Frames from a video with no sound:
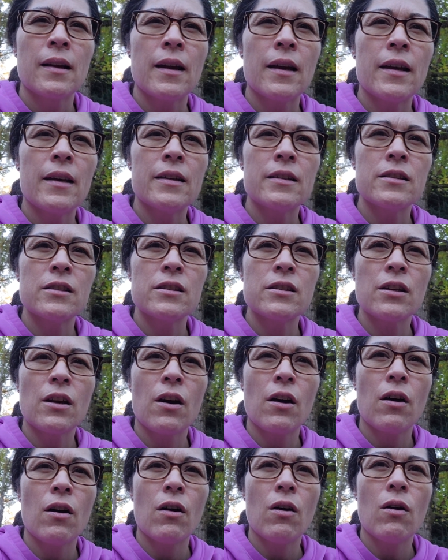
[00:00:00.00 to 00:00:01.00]
And
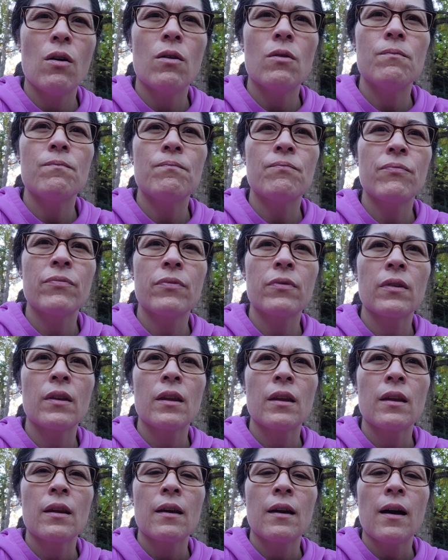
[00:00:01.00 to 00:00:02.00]
so
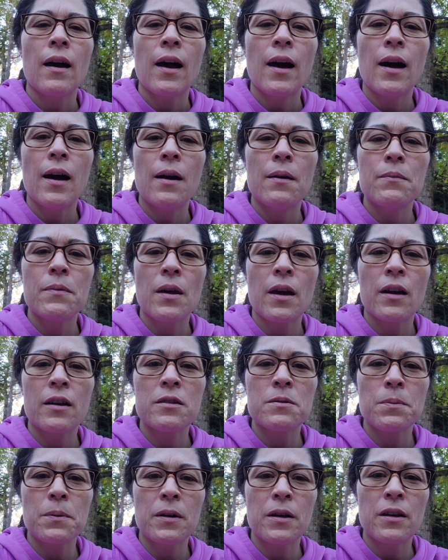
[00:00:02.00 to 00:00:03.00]
the
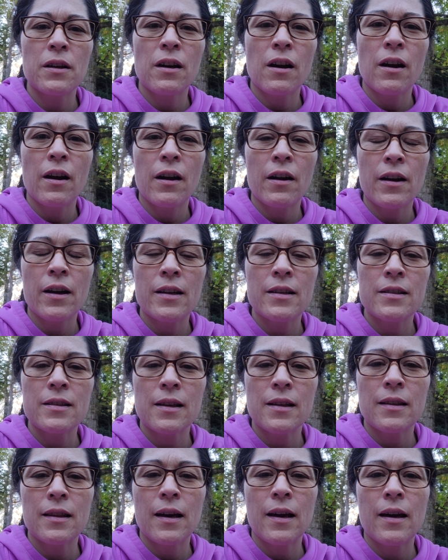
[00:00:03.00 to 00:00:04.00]
expert in our area
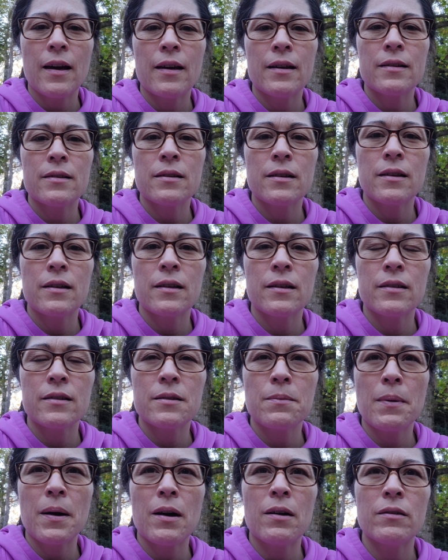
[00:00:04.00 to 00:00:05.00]
said that it's
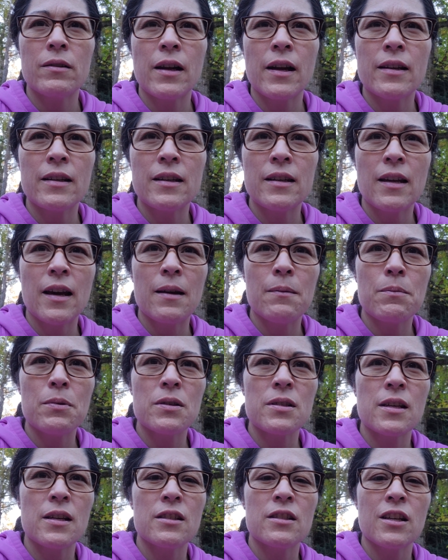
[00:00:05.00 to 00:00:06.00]
about
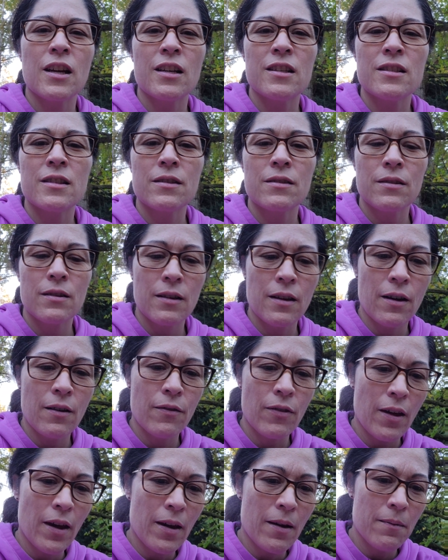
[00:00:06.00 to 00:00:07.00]
99% chance
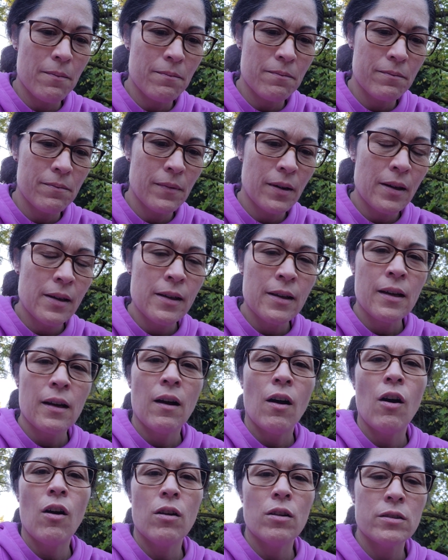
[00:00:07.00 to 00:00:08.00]
of them
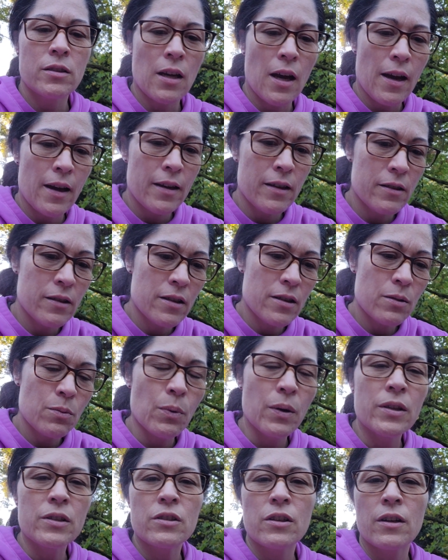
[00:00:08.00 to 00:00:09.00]
all dying this
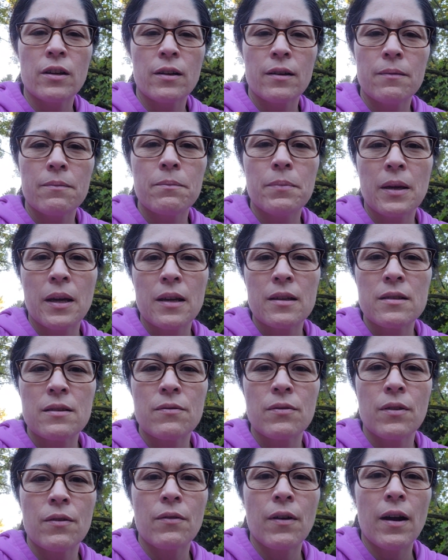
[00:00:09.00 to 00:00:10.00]
winter because
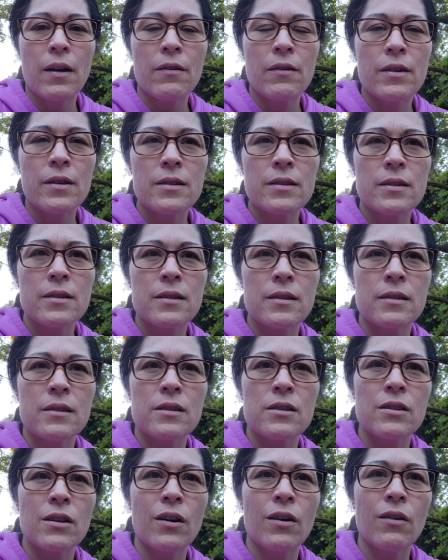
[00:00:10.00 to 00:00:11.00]
of the virus. And
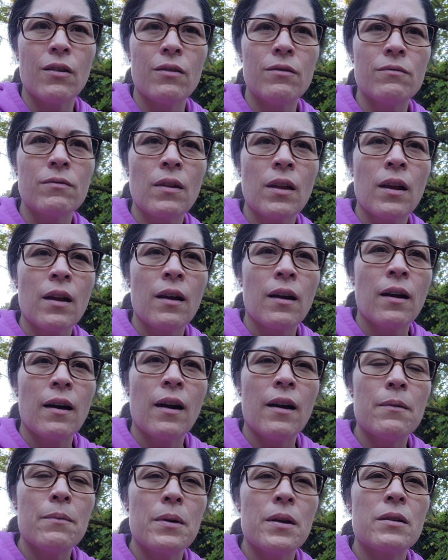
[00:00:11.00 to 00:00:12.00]
so
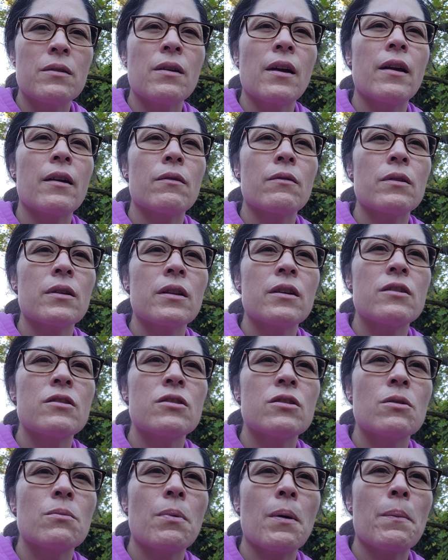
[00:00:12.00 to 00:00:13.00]
I've been like really
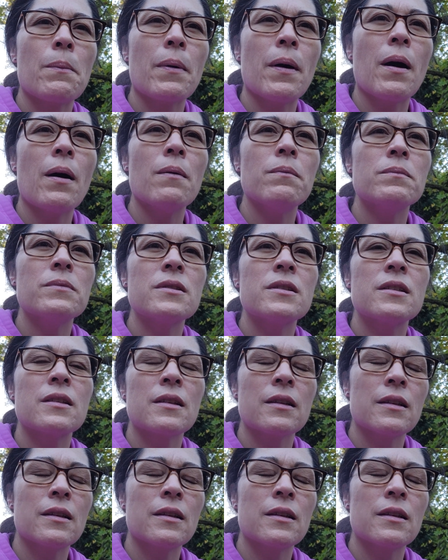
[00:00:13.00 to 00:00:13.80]
super bummed.